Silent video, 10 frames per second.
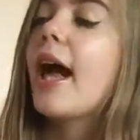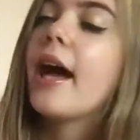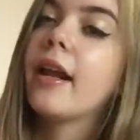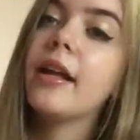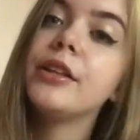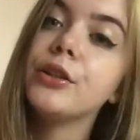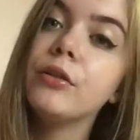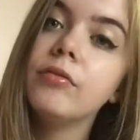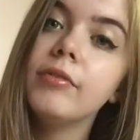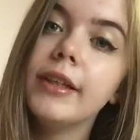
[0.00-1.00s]
And I
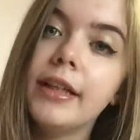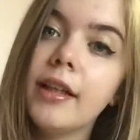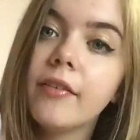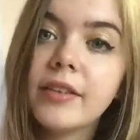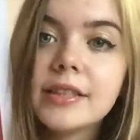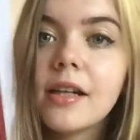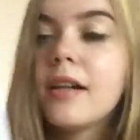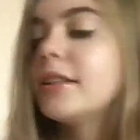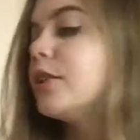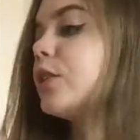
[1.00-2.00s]
do really love his
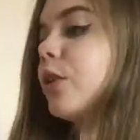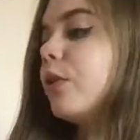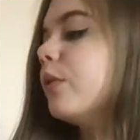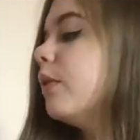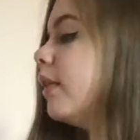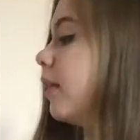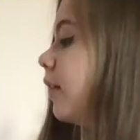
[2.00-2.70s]
art. It's so cool.